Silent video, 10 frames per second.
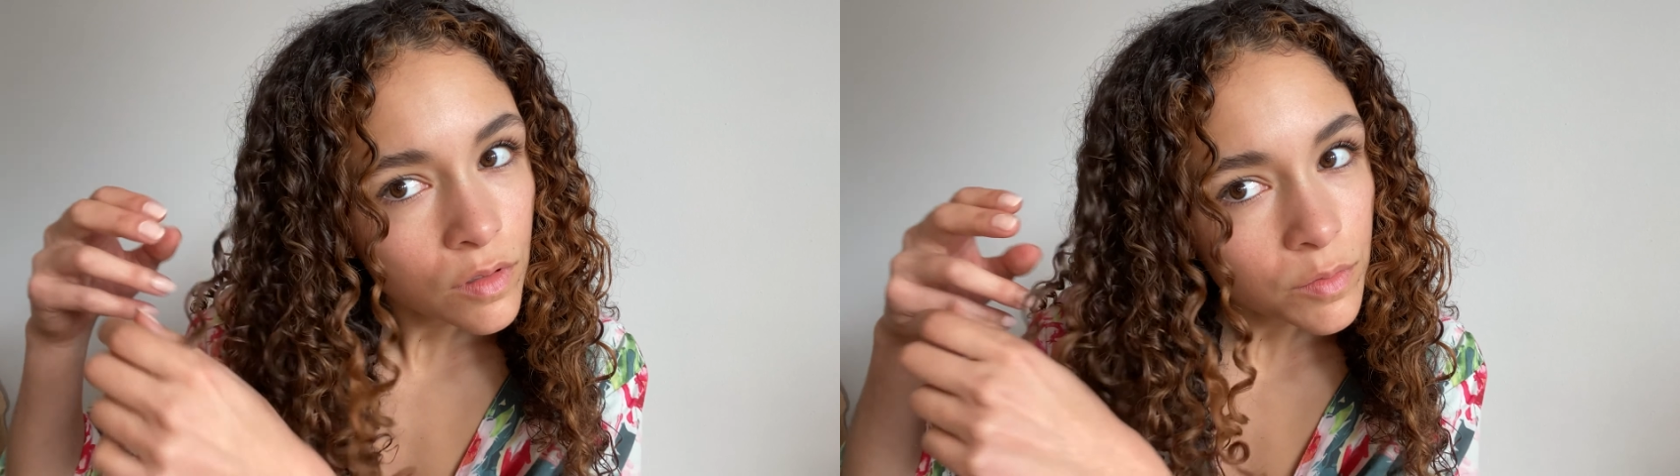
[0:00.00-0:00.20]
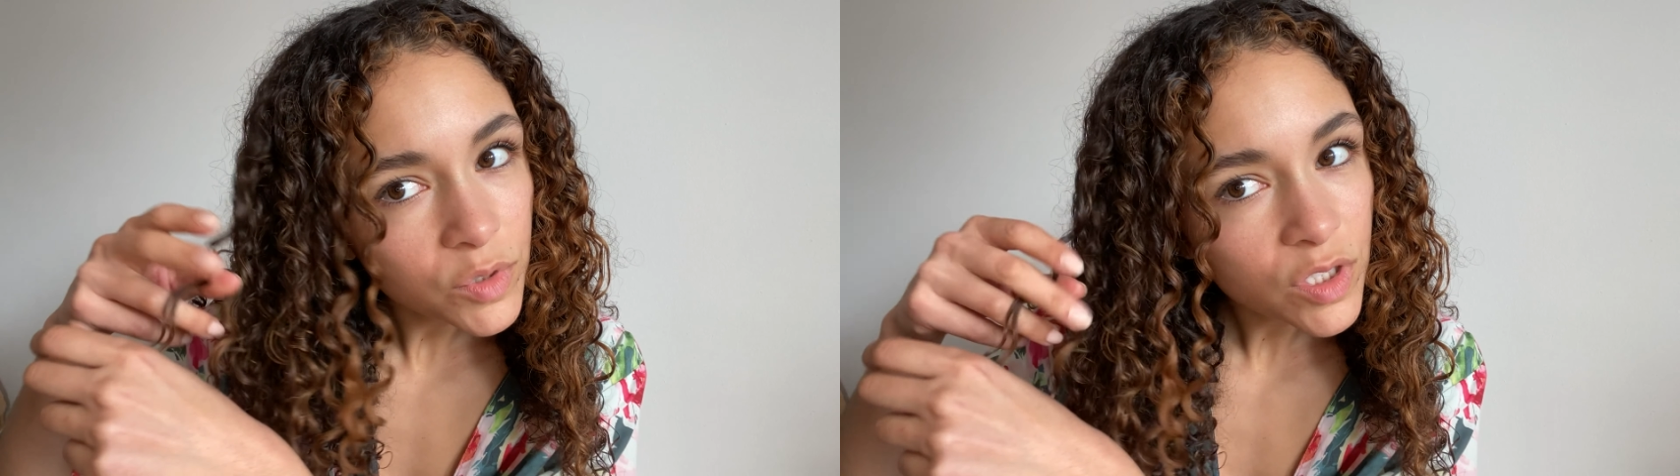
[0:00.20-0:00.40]

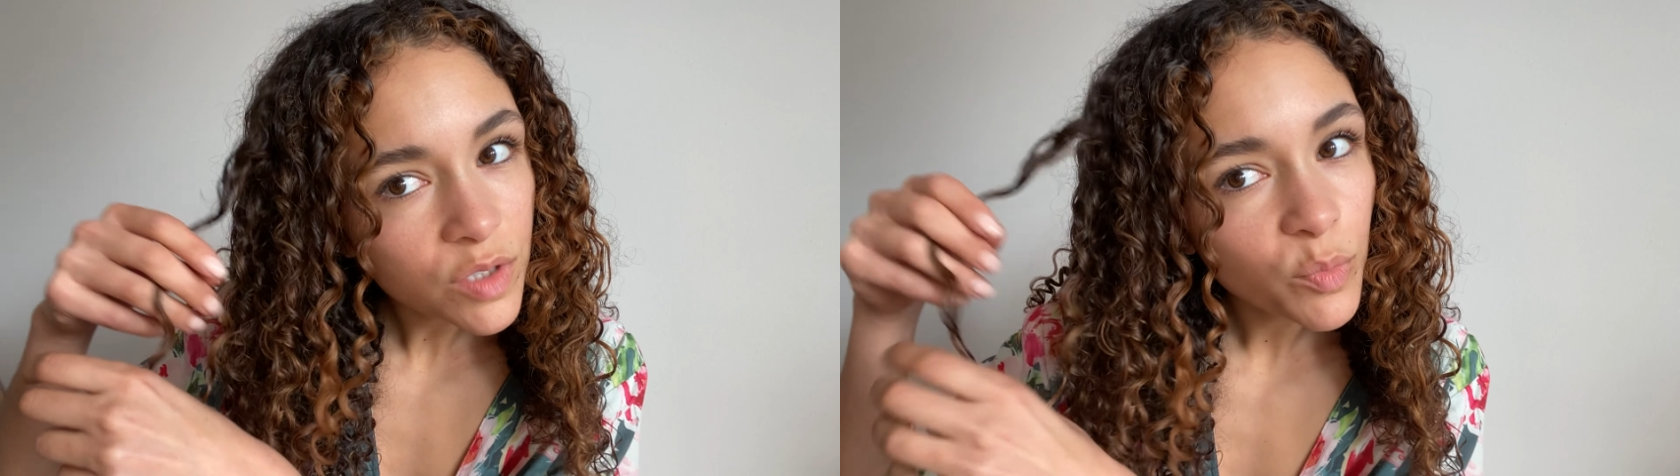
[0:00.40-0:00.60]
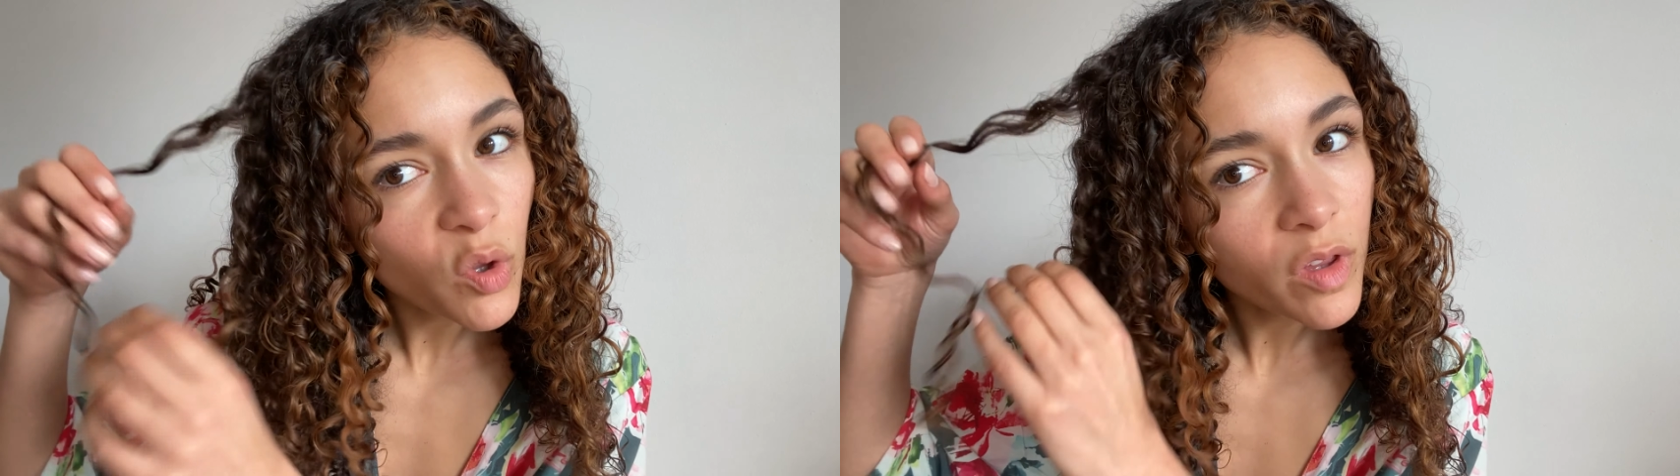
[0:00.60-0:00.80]

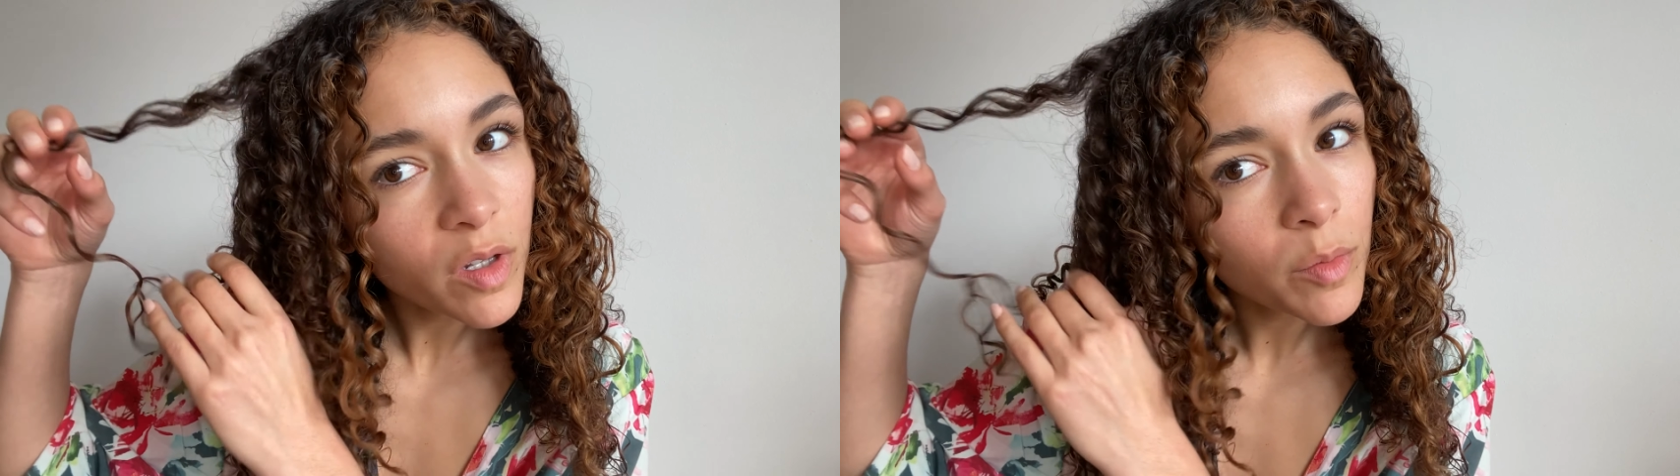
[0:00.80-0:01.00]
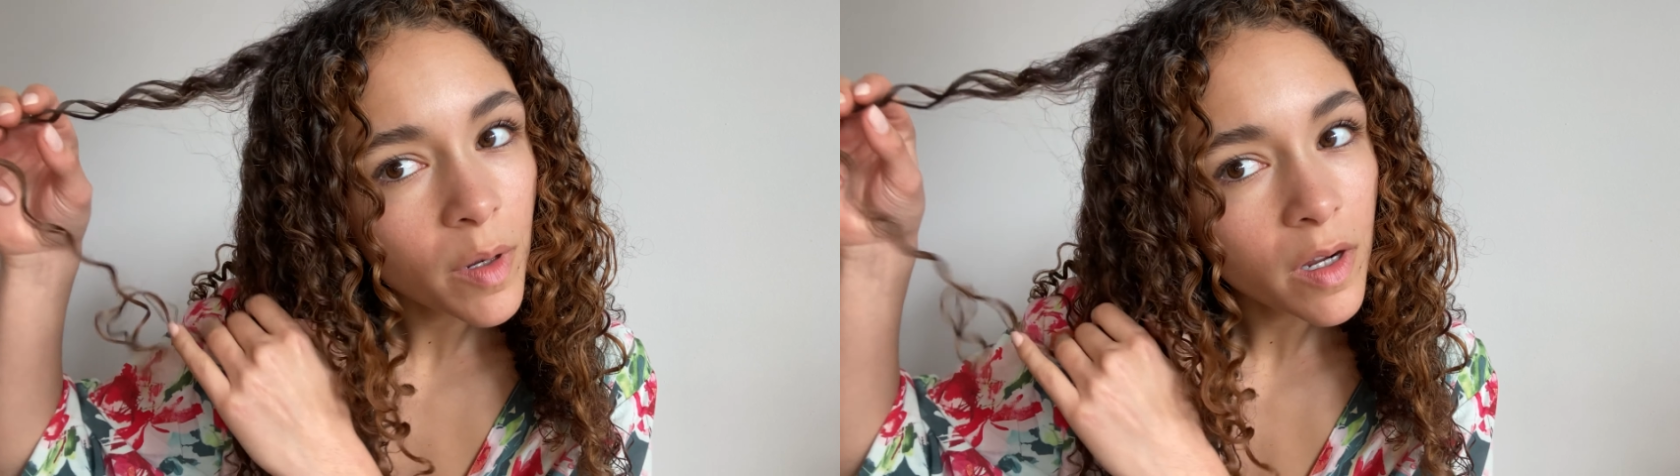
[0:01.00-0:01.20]
Just
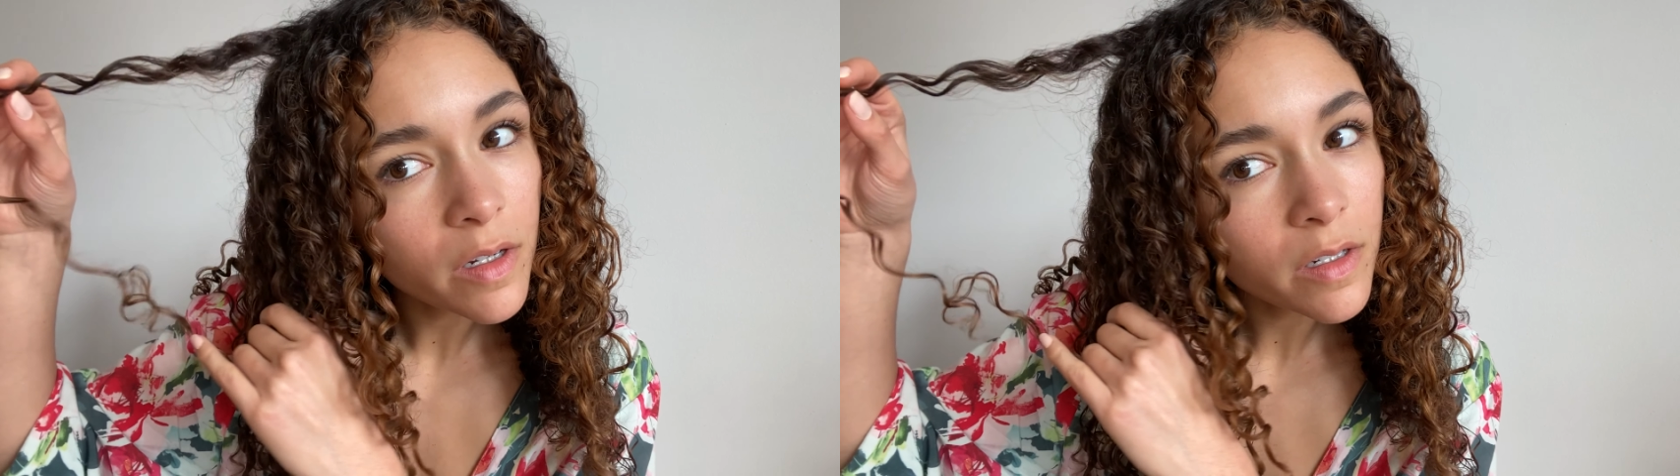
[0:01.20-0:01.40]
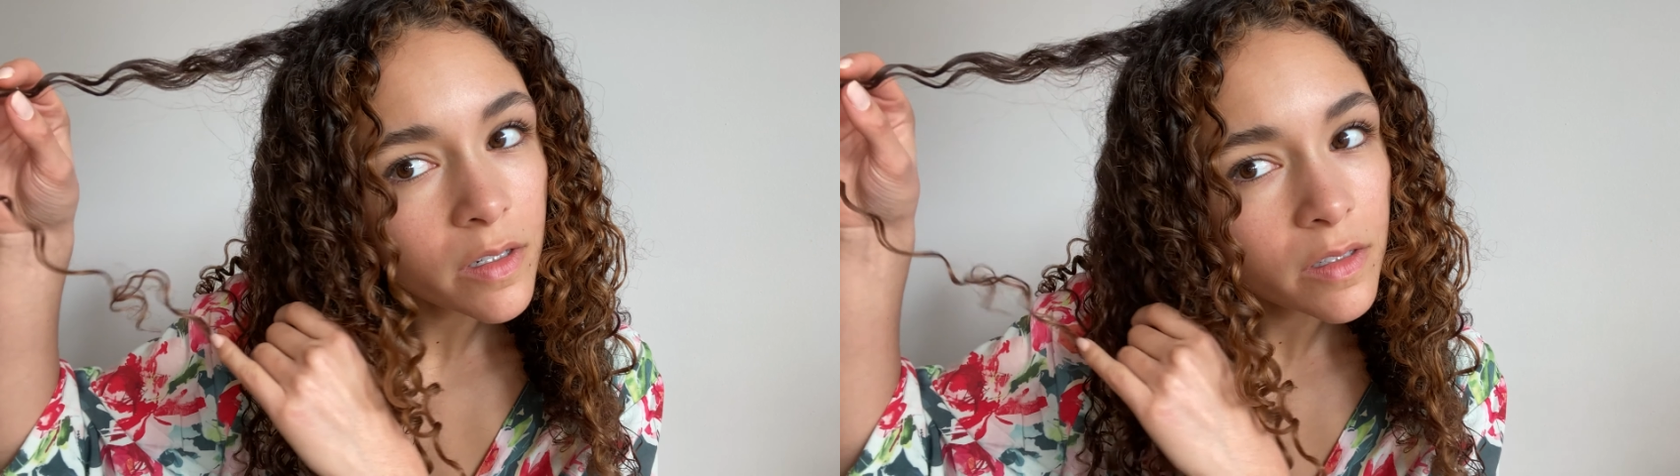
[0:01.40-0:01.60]
pulling
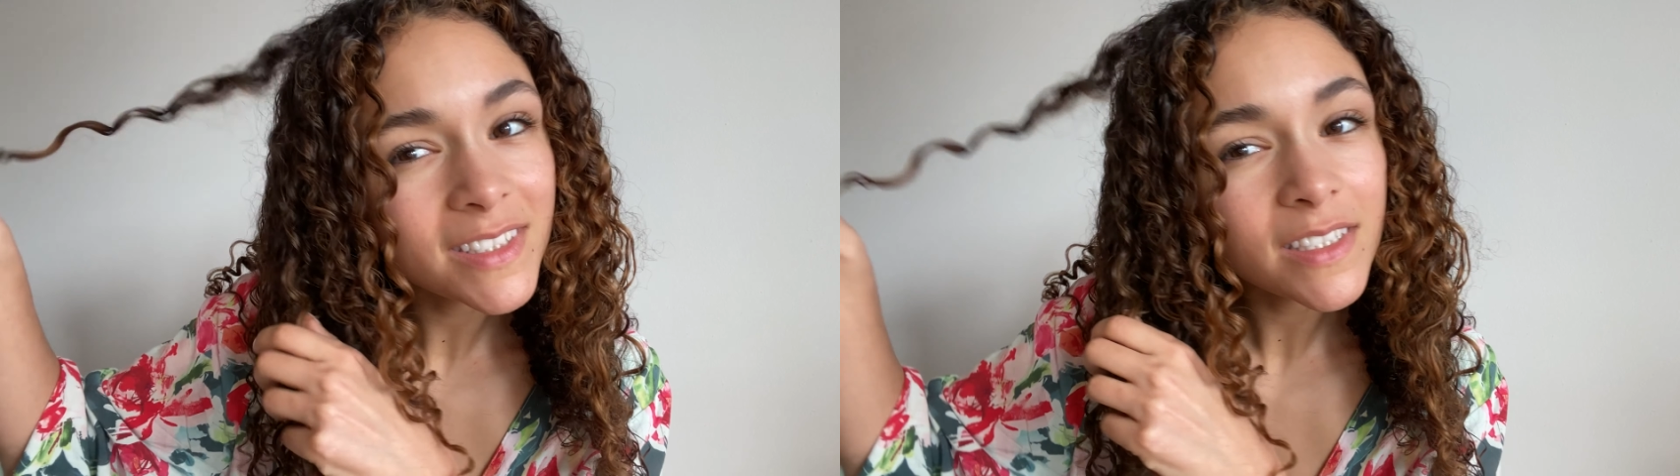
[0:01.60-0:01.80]
apart